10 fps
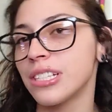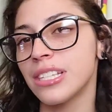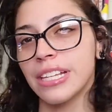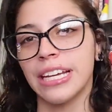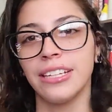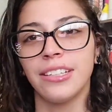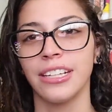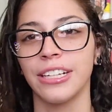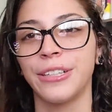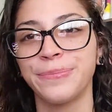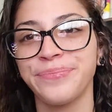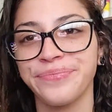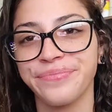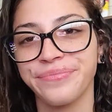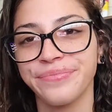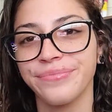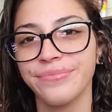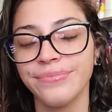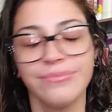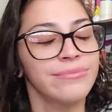just like, you know,
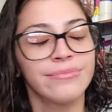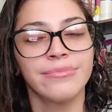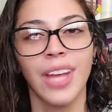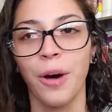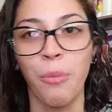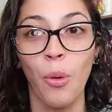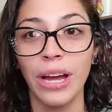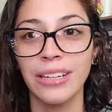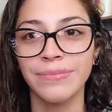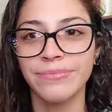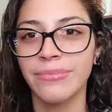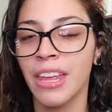a boy.